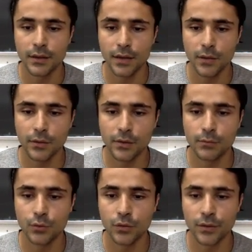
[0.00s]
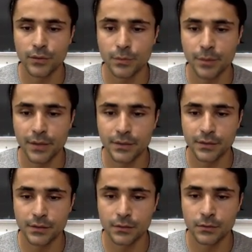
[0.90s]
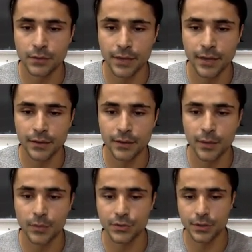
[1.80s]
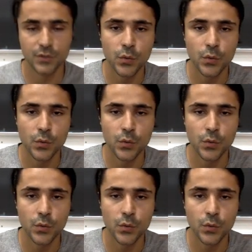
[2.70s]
now we can move on to basics of organic chemistry.